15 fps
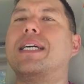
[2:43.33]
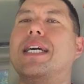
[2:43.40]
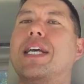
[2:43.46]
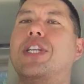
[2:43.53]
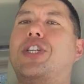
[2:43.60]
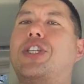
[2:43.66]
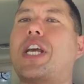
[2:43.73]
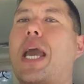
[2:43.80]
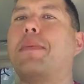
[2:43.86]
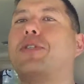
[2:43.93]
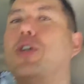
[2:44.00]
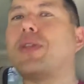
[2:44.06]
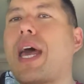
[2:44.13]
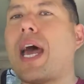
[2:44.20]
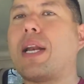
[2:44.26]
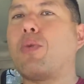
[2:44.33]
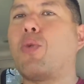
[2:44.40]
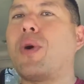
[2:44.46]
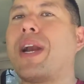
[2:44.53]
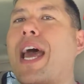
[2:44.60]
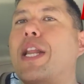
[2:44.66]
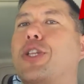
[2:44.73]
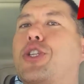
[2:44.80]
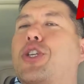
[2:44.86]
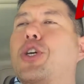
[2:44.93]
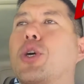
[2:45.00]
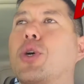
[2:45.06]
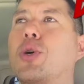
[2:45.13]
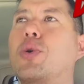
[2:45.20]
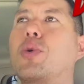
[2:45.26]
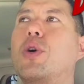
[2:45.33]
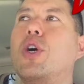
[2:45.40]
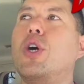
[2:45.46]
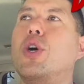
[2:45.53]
in shape so that when I do